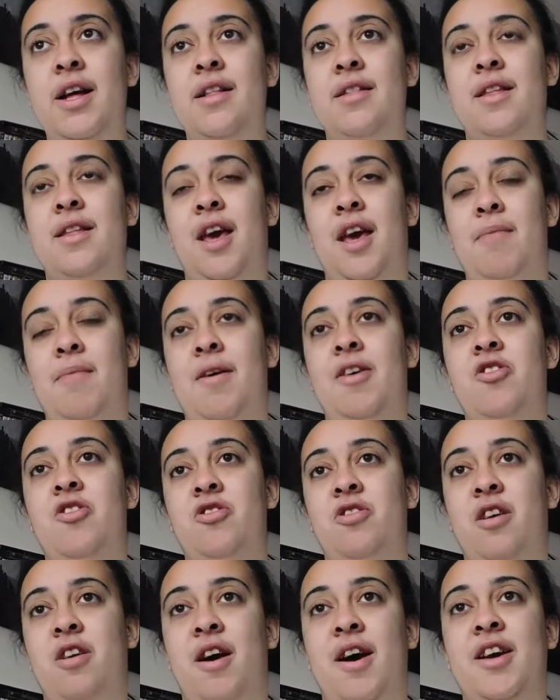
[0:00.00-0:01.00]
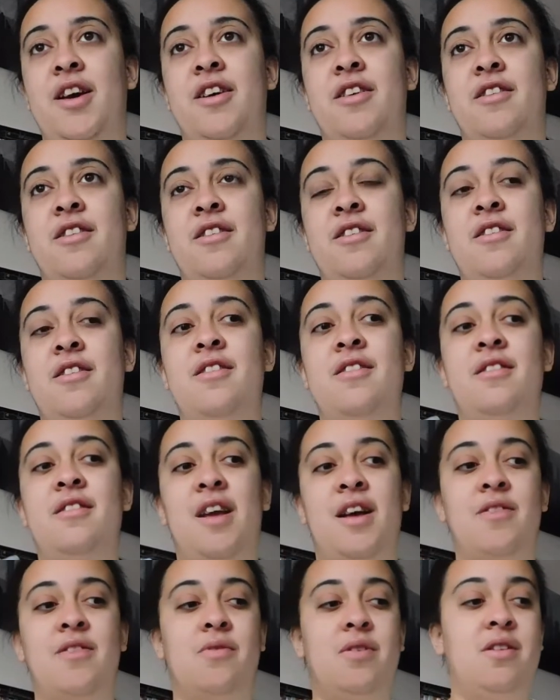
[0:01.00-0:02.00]
that it makes you tired.
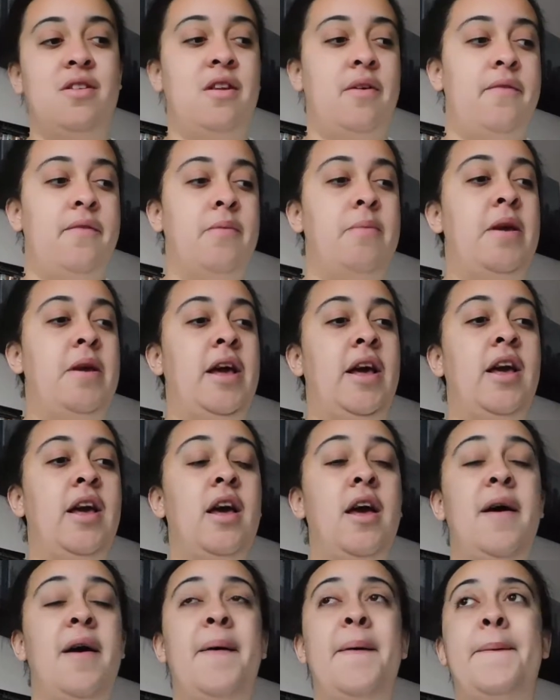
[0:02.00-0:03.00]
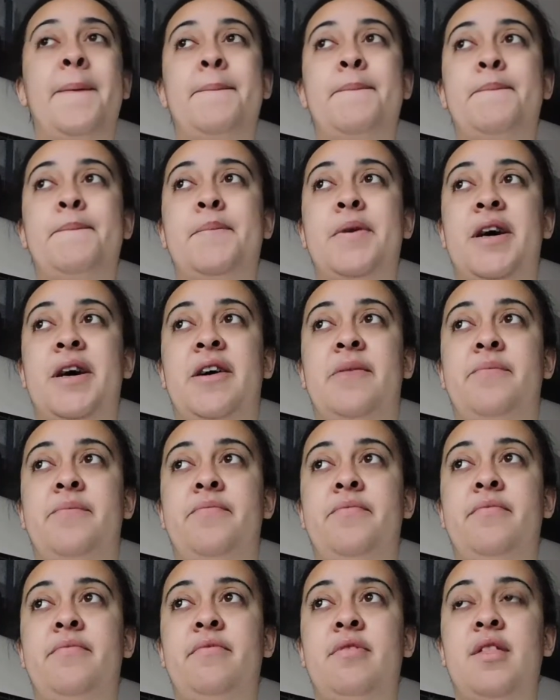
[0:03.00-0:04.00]
That's what it's done for me, but
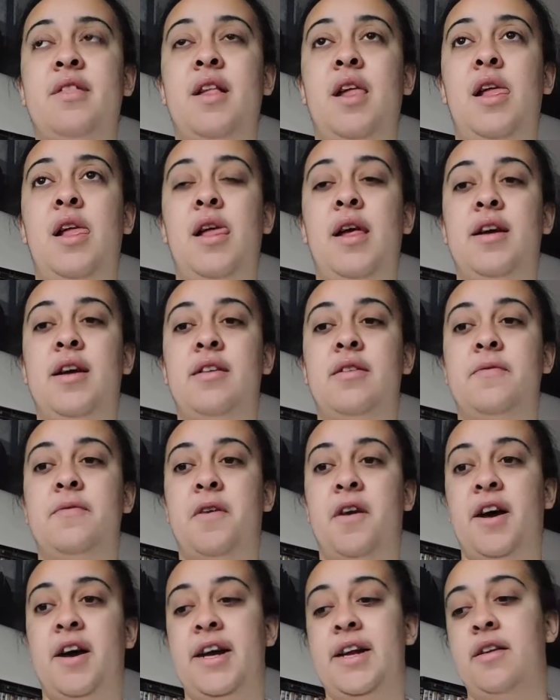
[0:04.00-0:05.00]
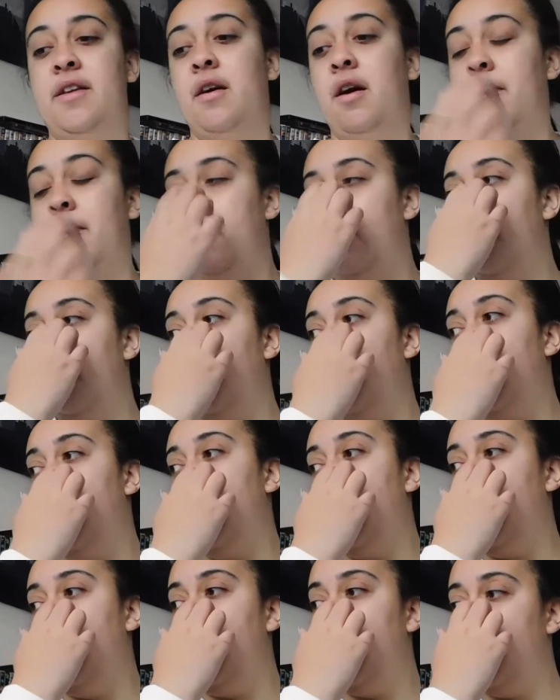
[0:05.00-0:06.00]
it's fine. I'm gonna